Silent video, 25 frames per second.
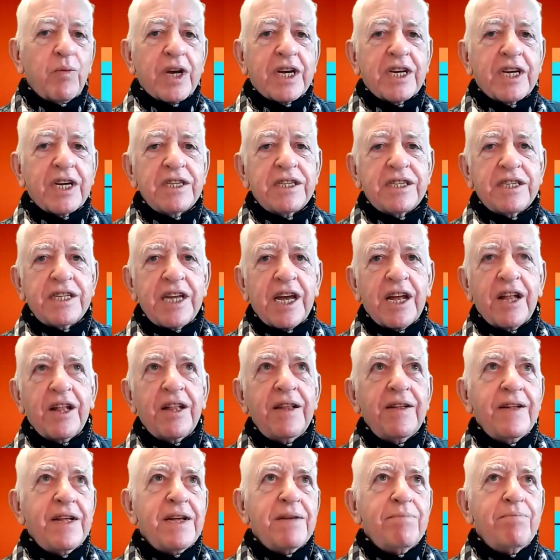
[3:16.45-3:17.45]
We can
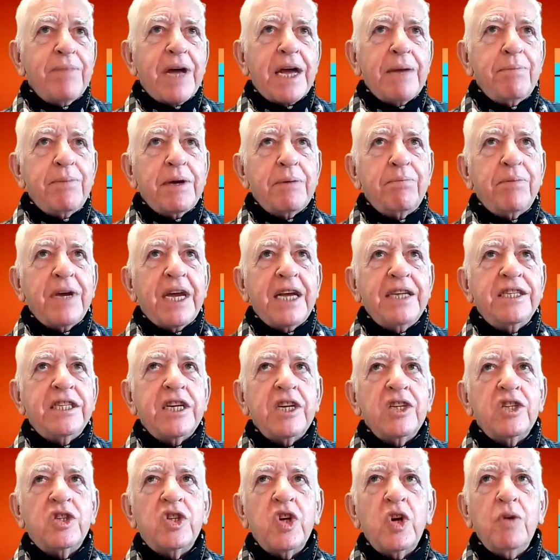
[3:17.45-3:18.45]
still maybe be
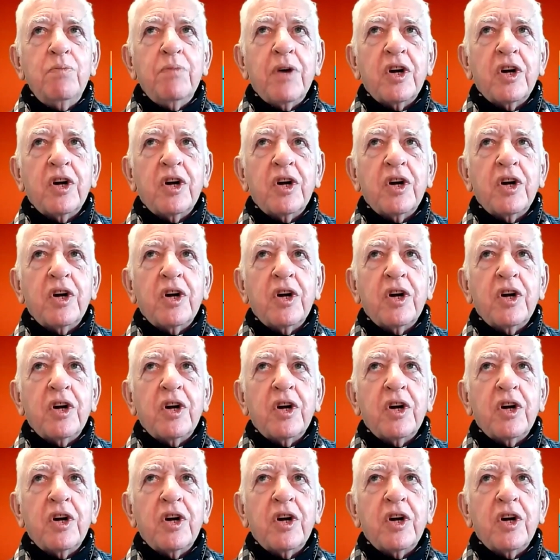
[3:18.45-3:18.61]
eating too